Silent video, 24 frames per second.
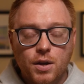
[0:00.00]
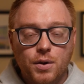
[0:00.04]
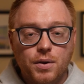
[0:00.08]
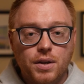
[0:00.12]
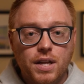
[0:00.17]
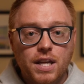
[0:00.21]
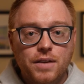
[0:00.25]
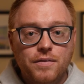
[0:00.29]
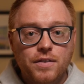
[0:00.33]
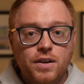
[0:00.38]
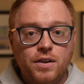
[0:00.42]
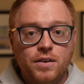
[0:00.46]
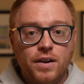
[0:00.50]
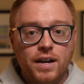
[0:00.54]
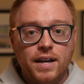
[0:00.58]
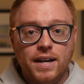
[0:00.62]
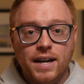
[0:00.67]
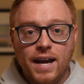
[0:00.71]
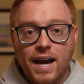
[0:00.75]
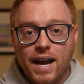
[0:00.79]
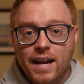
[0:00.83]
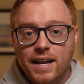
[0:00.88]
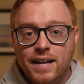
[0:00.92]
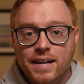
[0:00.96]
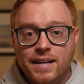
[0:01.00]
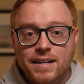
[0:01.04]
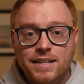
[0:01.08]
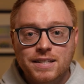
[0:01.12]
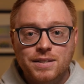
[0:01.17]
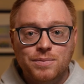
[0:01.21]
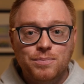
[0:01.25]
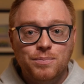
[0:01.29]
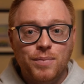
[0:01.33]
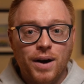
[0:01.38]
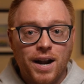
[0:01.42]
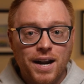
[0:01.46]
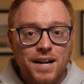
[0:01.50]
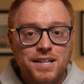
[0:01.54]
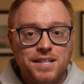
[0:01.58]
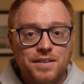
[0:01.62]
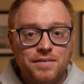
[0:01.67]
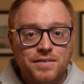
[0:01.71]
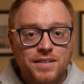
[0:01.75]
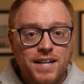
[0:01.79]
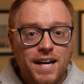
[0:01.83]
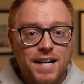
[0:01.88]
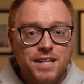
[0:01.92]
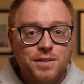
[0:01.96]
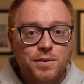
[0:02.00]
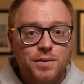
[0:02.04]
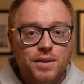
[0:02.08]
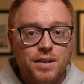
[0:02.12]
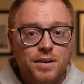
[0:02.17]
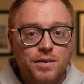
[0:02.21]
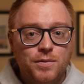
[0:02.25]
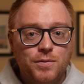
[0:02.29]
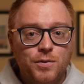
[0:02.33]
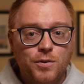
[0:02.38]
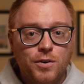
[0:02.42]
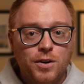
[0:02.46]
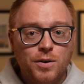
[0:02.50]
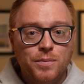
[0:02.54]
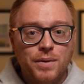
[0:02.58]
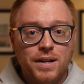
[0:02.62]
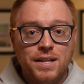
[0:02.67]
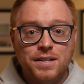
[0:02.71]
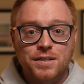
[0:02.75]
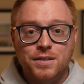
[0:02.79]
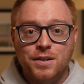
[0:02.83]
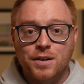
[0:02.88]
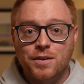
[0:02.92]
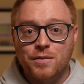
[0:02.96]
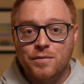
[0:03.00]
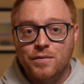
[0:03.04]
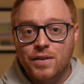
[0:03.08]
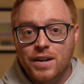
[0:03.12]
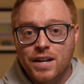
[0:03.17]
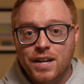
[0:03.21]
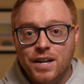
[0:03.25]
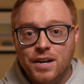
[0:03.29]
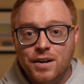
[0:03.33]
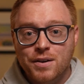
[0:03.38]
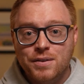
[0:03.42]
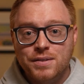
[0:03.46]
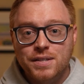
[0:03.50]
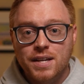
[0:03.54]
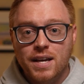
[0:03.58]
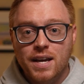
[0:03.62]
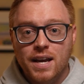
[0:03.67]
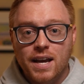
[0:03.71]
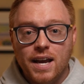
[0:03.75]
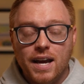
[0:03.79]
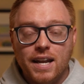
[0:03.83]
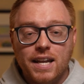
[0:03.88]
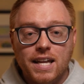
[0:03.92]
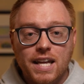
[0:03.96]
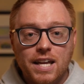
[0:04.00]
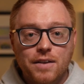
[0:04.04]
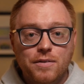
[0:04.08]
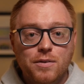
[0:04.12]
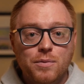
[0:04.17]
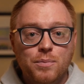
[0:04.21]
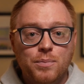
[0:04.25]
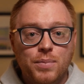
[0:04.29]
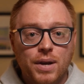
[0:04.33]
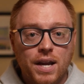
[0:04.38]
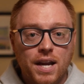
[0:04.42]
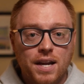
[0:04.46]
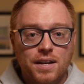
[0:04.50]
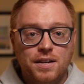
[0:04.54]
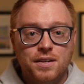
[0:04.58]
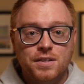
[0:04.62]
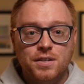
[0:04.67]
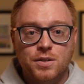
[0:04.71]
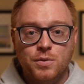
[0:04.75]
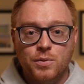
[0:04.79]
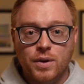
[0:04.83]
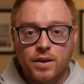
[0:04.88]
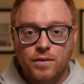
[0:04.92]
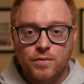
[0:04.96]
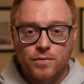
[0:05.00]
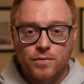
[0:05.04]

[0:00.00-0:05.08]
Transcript: You can even create headings, bodies of text within a form, insert videos, and even pages to a